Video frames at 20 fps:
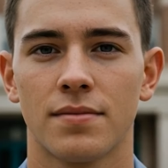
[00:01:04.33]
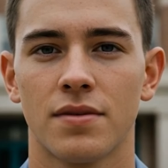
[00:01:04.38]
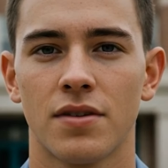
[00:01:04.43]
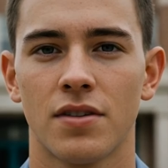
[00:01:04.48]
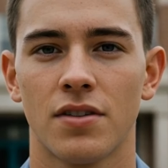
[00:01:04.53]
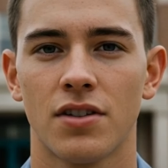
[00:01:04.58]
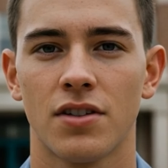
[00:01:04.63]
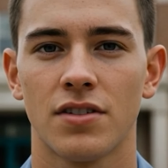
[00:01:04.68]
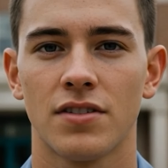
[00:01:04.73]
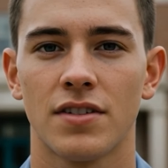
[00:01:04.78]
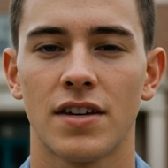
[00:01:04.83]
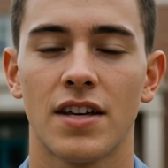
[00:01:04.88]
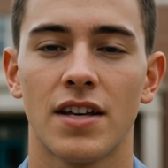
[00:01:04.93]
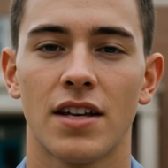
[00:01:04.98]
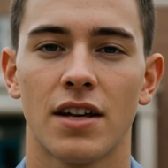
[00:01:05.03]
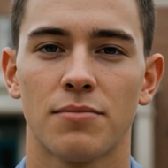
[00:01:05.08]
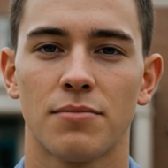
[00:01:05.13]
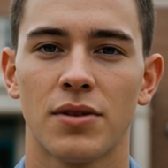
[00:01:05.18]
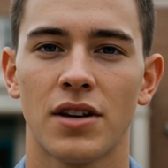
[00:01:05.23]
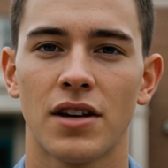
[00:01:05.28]
had a feeling one
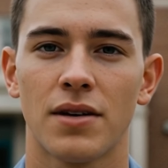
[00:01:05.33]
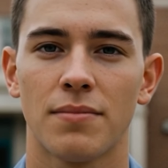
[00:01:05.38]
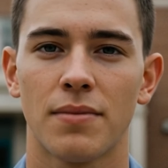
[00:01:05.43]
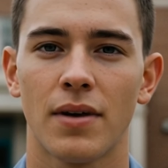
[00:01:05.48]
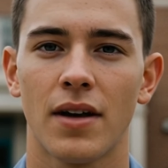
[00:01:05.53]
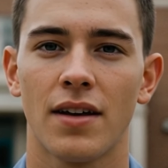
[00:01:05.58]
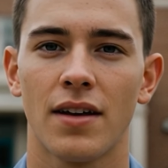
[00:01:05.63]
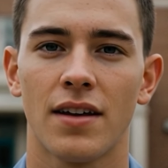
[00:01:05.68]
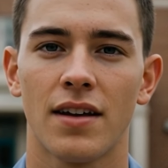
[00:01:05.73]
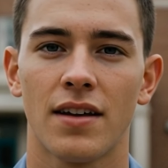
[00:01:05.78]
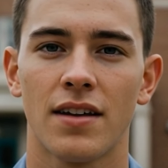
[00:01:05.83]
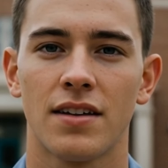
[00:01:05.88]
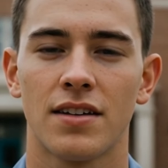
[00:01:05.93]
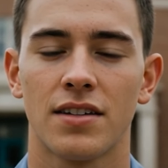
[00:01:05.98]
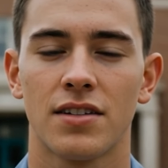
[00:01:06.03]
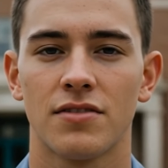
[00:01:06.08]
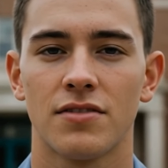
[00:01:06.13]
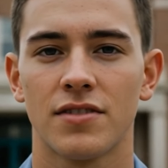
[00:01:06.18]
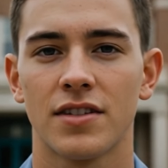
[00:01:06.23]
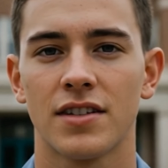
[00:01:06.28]
of you might mess up this
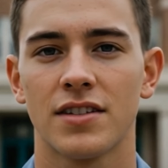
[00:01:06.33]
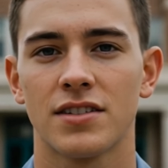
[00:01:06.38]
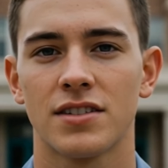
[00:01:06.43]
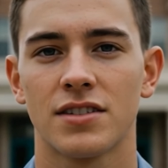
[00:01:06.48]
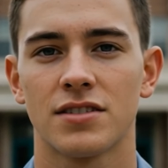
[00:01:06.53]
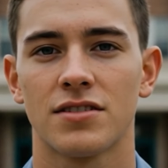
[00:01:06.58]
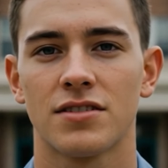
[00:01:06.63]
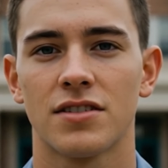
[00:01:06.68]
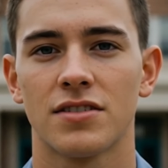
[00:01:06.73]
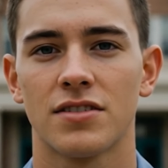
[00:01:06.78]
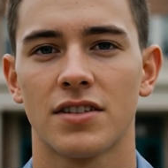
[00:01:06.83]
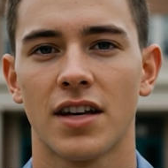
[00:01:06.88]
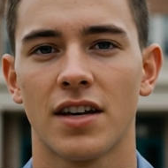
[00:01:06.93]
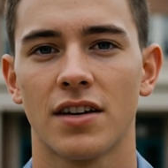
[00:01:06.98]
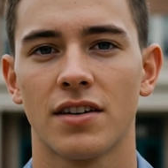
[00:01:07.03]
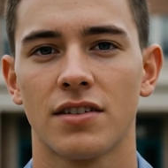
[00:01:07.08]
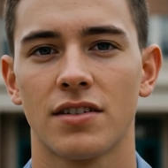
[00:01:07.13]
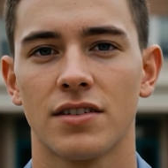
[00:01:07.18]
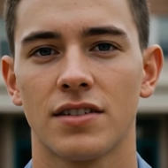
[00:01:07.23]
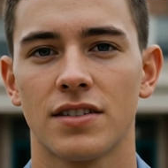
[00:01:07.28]
plan of yours, and
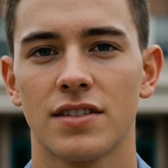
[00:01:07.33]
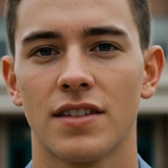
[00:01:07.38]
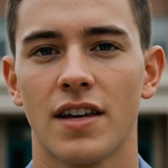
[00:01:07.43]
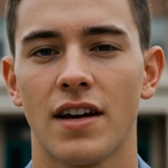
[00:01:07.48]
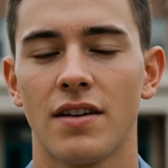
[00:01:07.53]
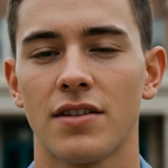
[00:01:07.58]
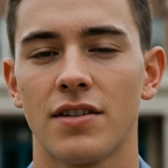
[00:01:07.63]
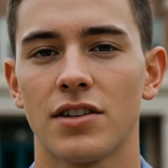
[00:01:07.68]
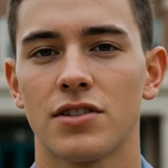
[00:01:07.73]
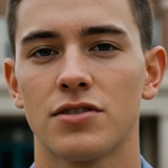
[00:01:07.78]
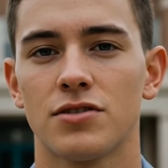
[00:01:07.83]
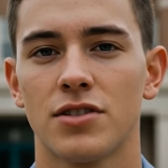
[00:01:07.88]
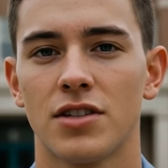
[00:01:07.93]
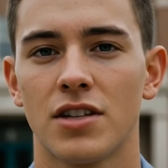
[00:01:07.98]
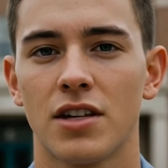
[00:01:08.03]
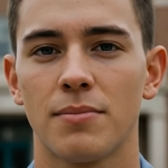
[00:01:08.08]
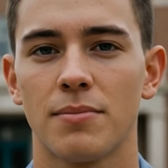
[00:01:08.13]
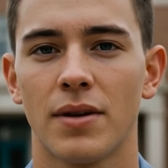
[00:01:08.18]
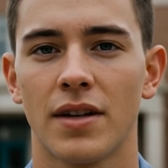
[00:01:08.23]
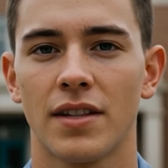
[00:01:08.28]
out of everyone, I picked
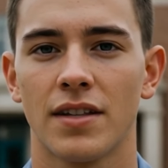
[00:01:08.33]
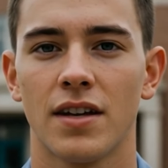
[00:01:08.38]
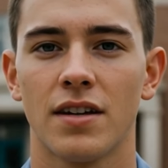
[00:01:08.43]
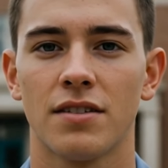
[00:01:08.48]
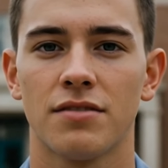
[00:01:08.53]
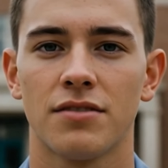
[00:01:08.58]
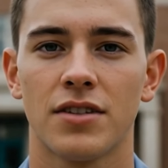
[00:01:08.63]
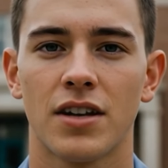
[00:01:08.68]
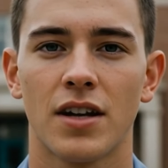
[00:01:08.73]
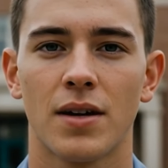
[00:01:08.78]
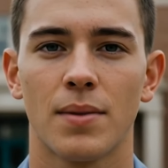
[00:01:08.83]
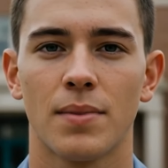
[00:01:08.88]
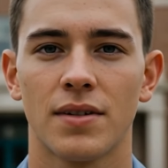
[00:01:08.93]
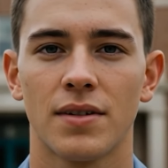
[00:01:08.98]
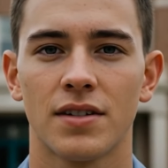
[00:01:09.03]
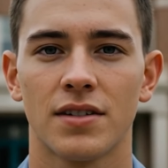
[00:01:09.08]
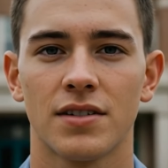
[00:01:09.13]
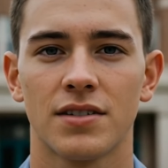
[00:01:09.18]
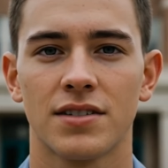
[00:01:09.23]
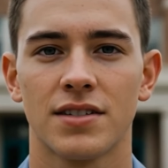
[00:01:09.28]
you. I've been
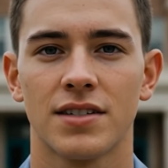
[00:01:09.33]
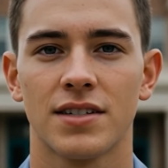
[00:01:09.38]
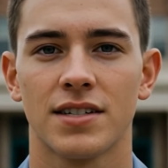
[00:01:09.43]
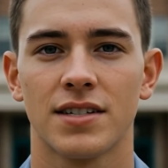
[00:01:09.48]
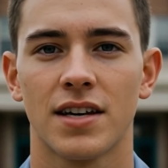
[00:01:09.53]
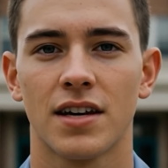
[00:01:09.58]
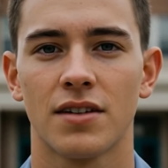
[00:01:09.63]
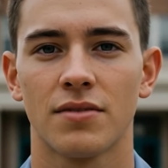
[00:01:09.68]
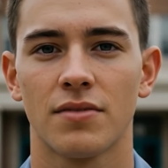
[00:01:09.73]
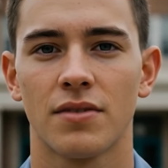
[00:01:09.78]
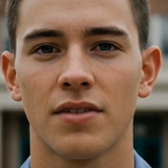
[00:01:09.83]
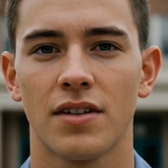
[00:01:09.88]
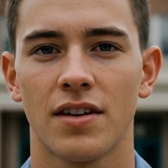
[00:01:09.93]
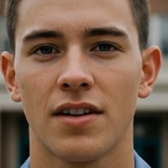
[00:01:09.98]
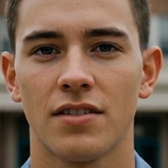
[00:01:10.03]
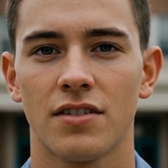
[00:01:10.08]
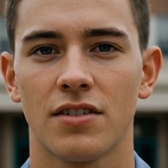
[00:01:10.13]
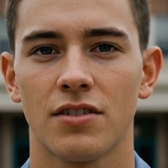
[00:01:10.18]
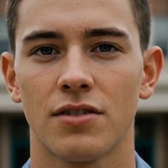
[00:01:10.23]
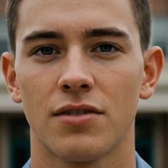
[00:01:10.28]
following you since the
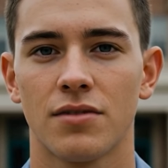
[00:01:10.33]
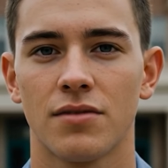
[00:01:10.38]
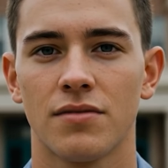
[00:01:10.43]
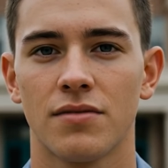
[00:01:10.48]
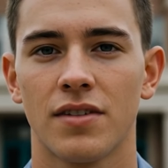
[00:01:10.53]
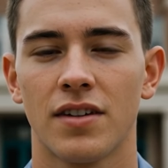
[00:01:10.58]
canteen."